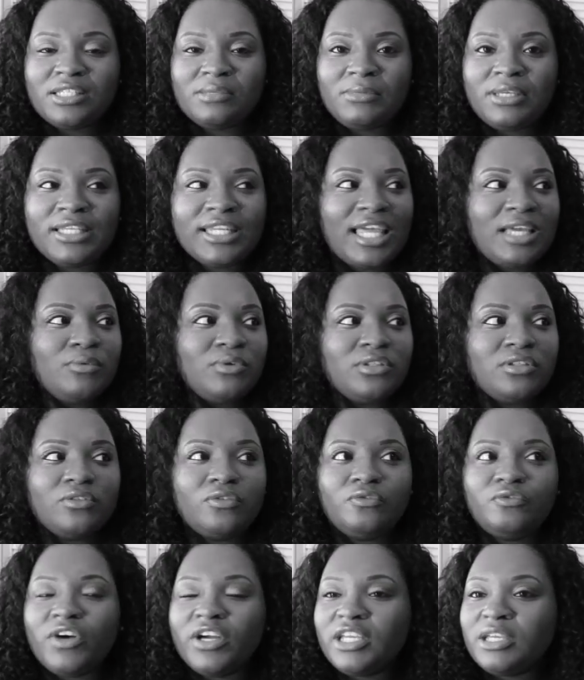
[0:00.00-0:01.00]
to me like what the
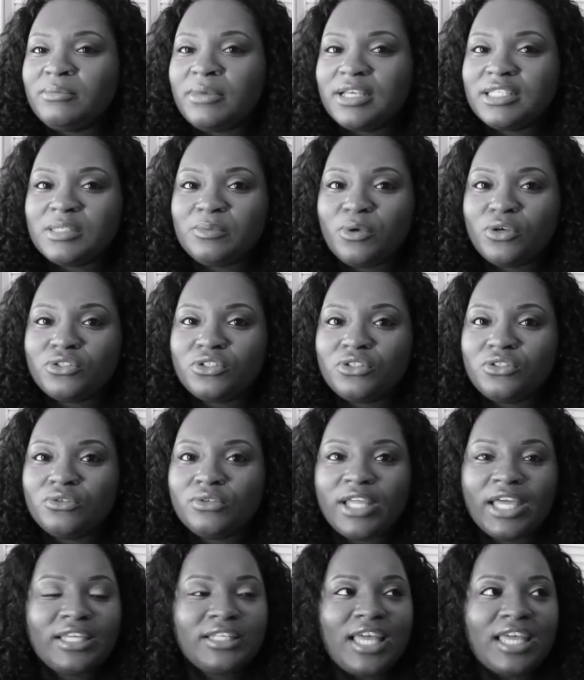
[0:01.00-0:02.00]
fuck am I supposed to
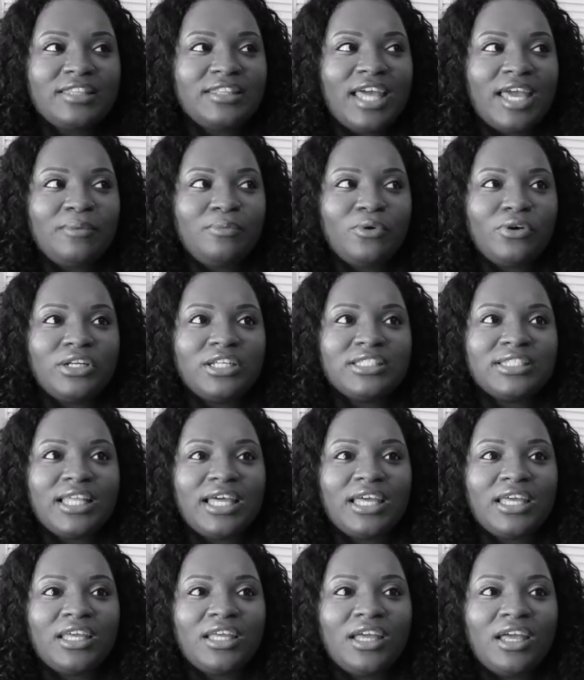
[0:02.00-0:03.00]
do like at that point it's
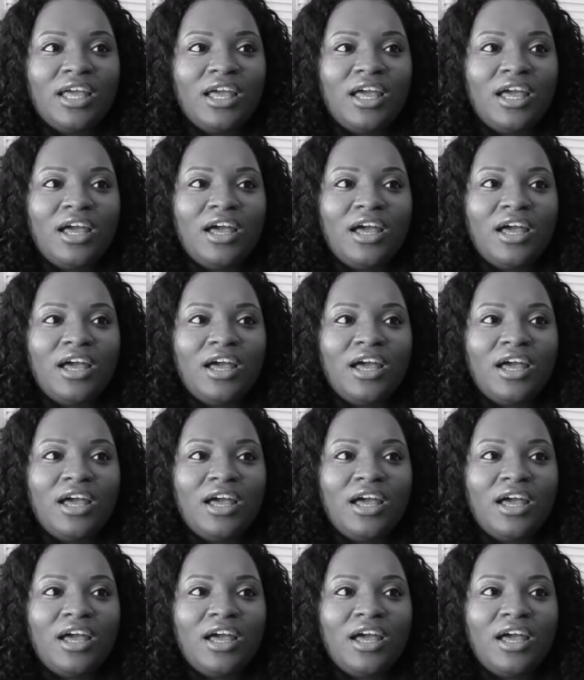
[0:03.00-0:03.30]
like